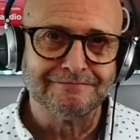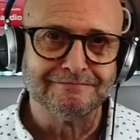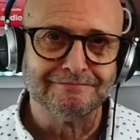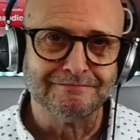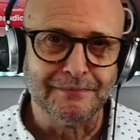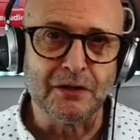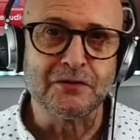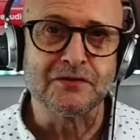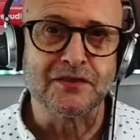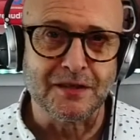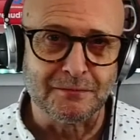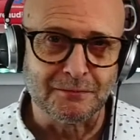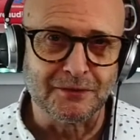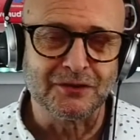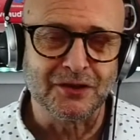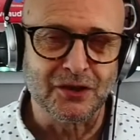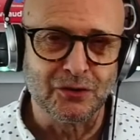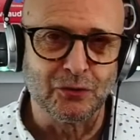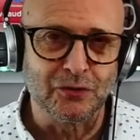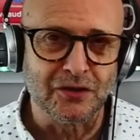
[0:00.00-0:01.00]
Most of them were
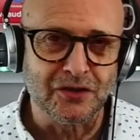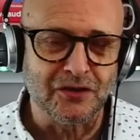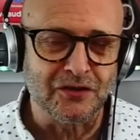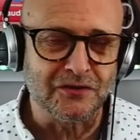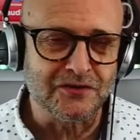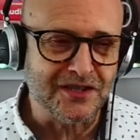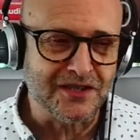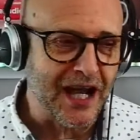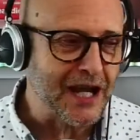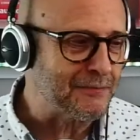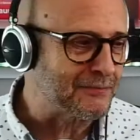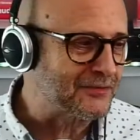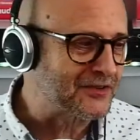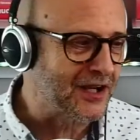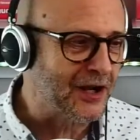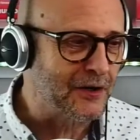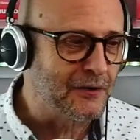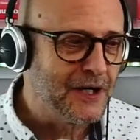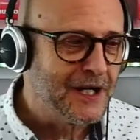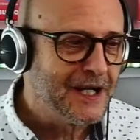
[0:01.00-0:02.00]
recorded on tape.
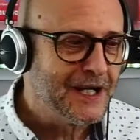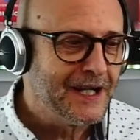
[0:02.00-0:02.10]
So,